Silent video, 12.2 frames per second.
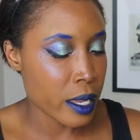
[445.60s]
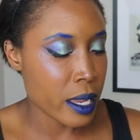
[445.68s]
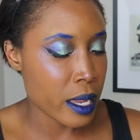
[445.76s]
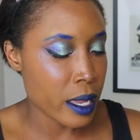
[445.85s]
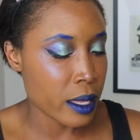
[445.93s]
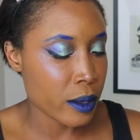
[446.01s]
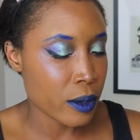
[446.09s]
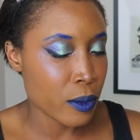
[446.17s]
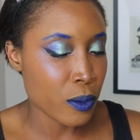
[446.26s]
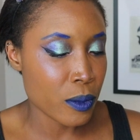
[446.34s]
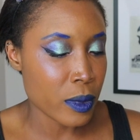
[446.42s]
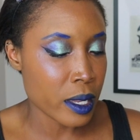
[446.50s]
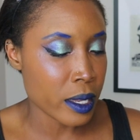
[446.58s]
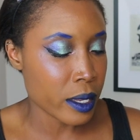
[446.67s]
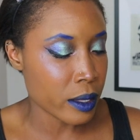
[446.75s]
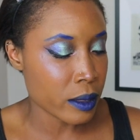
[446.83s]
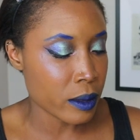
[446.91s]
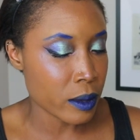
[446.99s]
uh, uh,
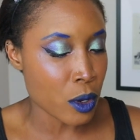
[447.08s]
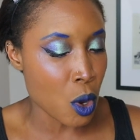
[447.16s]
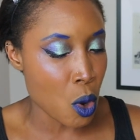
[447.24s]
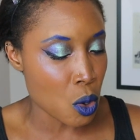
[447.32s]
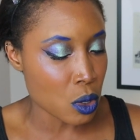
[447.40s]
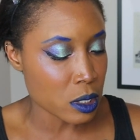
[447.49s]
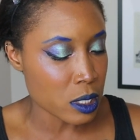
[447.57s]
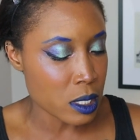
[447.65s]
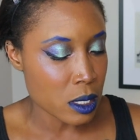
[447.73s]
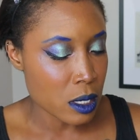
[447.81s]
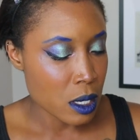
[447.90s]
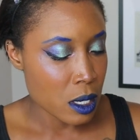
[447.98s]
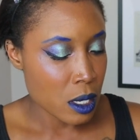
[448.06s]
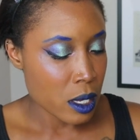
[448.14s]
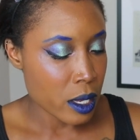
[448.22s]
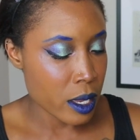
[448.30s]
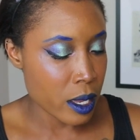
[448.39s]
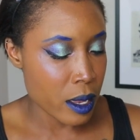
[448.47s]
the gold,
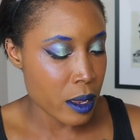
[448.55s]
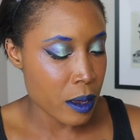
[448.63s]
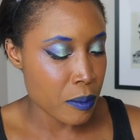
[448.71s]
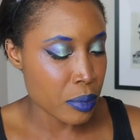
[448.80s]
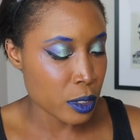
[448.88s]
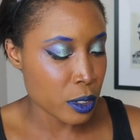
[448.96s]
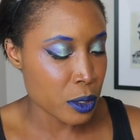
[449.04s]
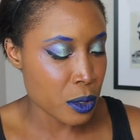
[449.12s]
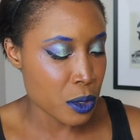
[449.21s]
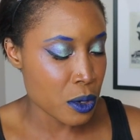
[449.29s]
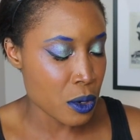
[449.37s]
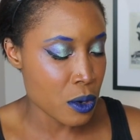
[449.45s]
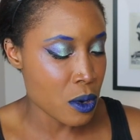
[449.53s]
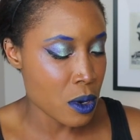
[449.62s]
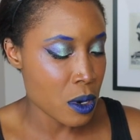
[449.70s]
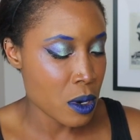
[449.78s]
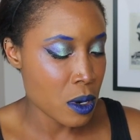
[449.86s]
uh, blue,